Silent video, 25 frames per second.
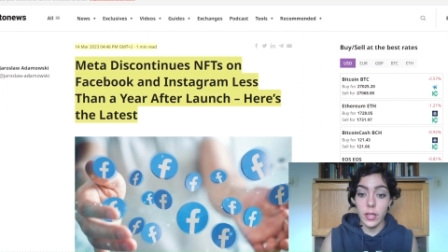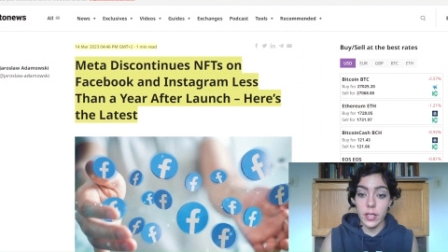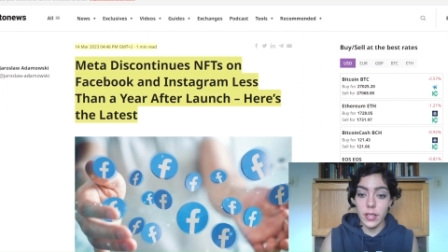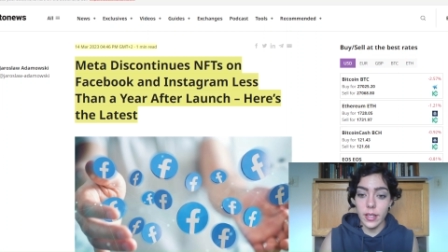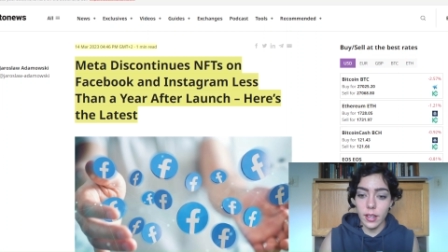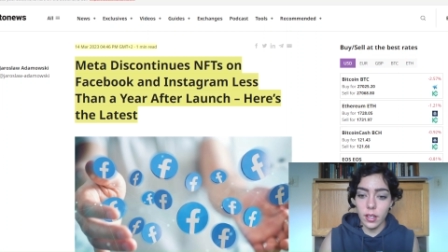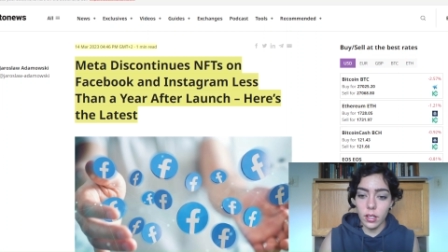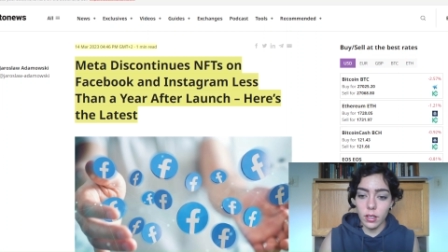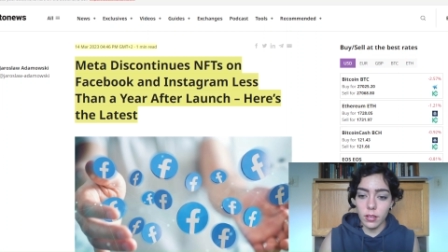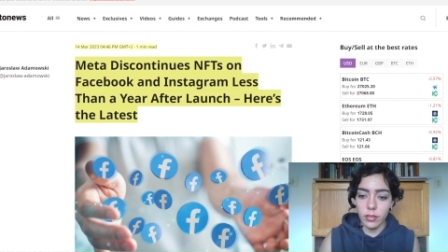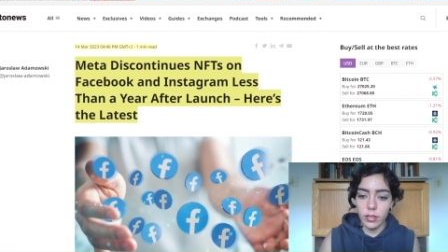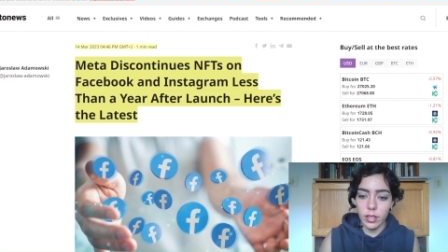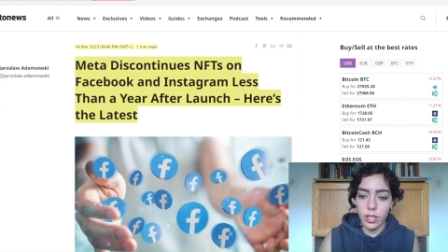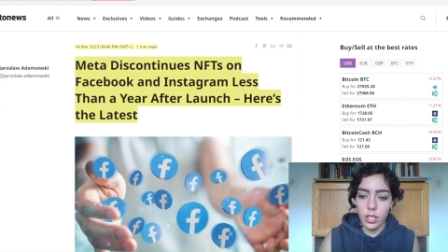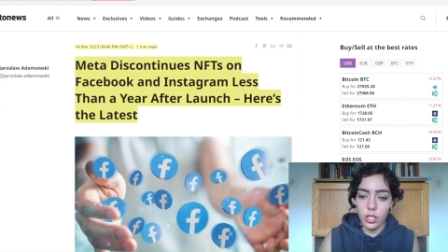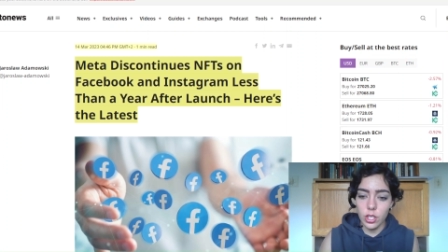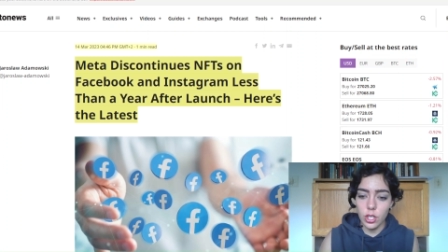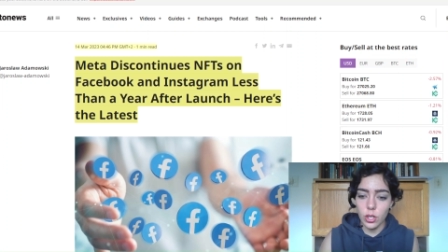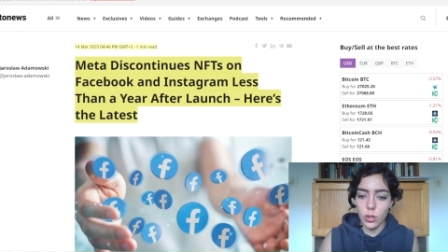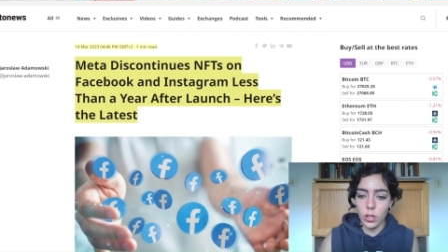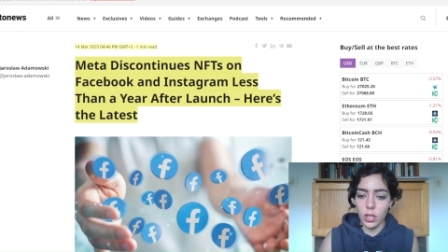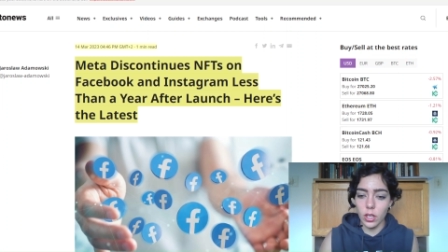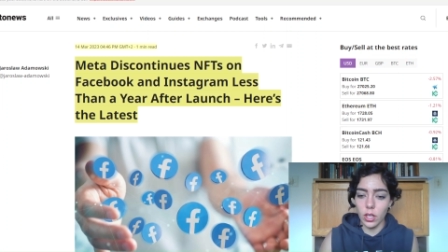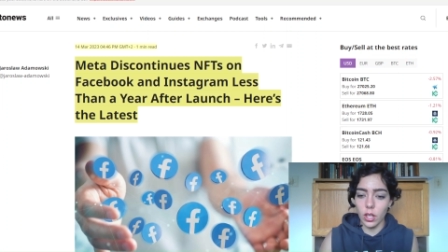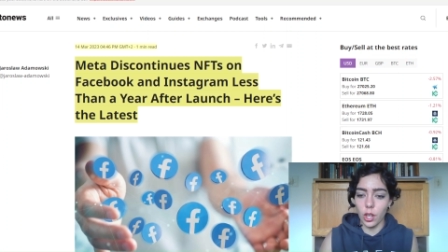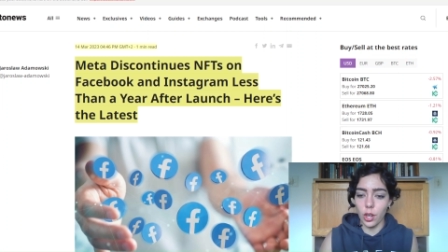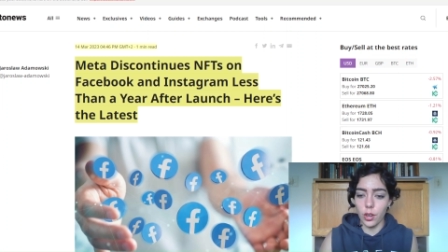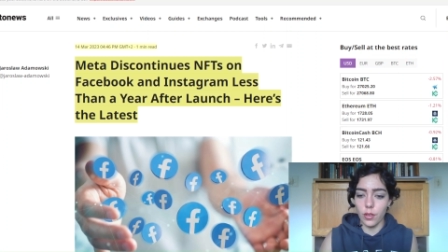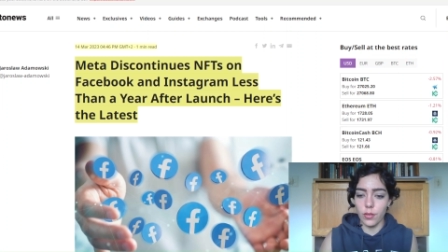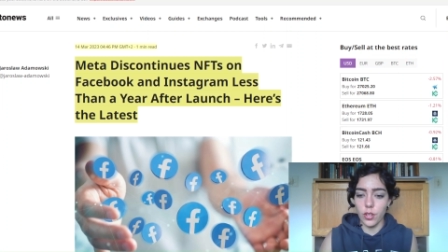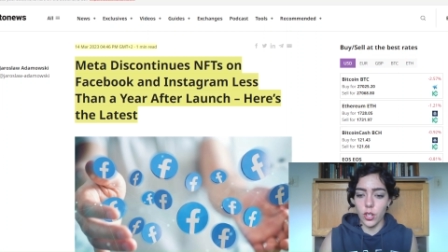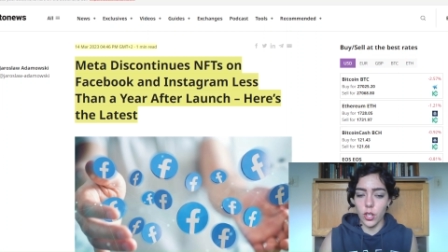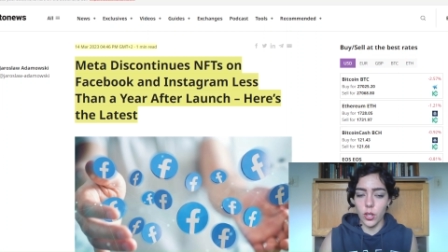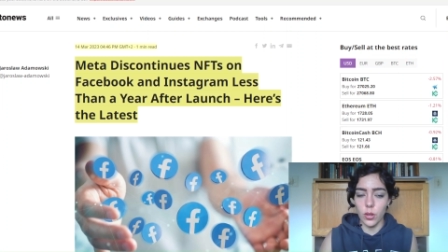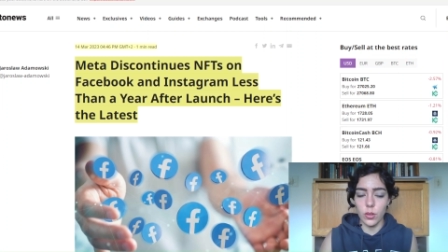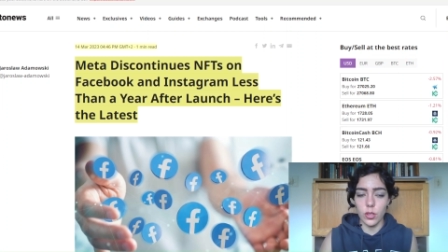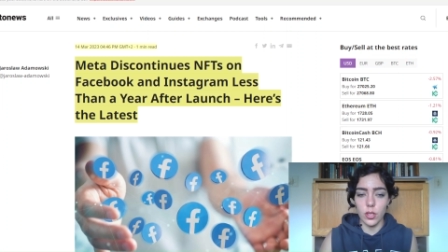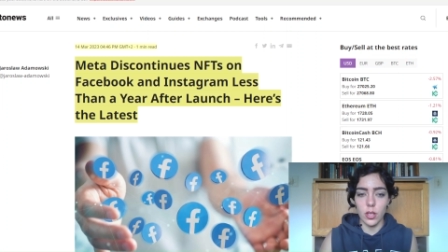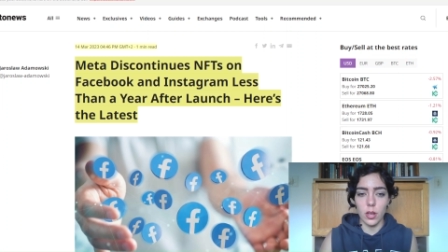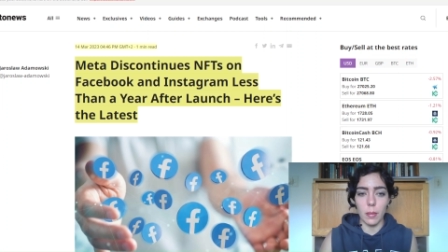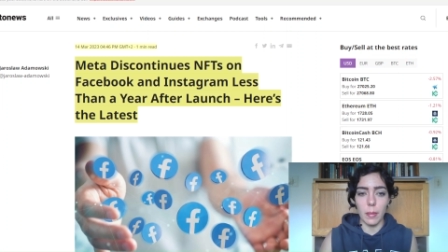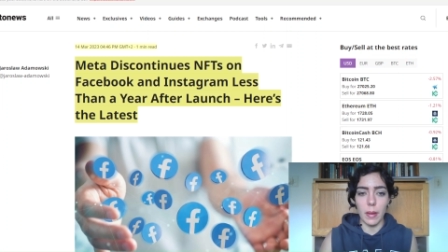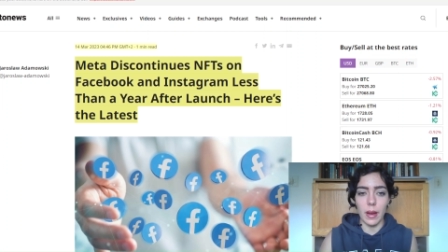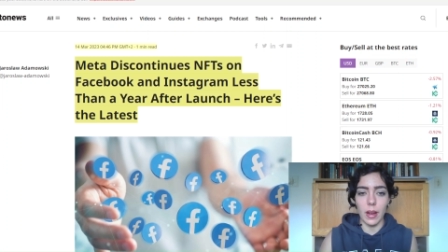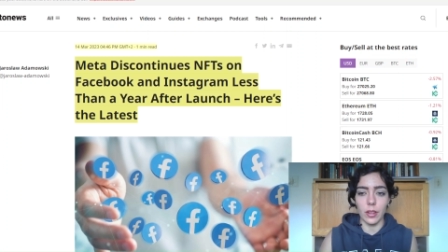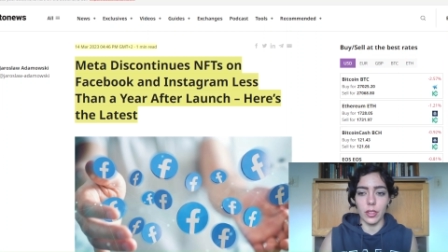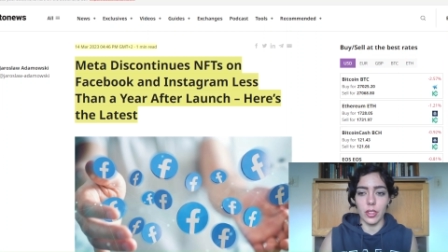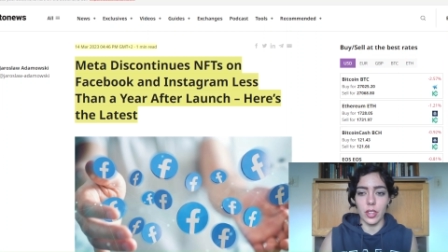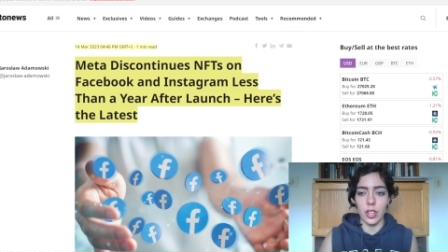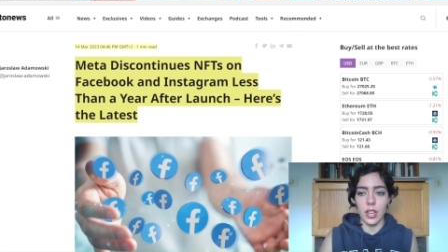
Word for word: we delve into a lot of news about